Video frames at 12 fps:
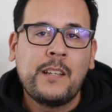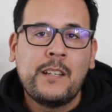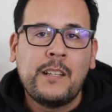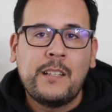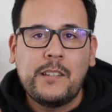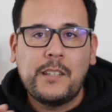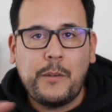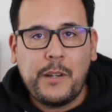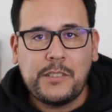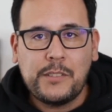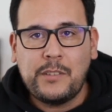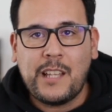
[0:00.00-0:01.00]
there
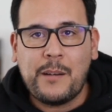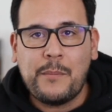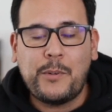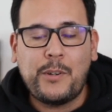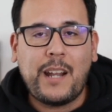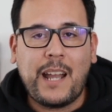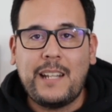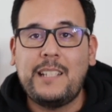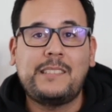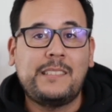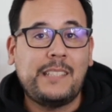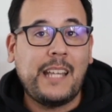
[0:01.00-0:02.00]
is no number, at
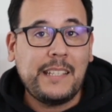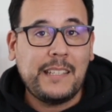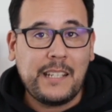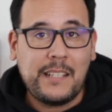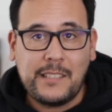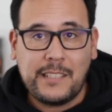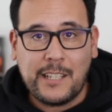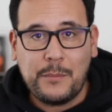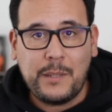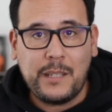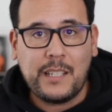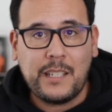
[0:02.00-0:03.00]
least they didn't tell
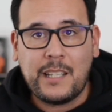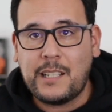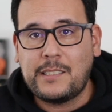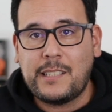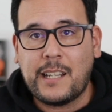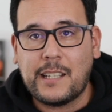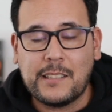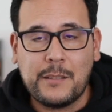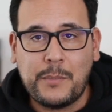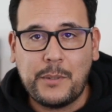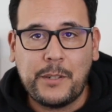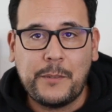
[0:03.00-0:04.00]
me an exact
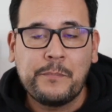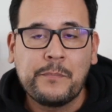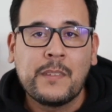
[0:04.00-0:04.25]
number.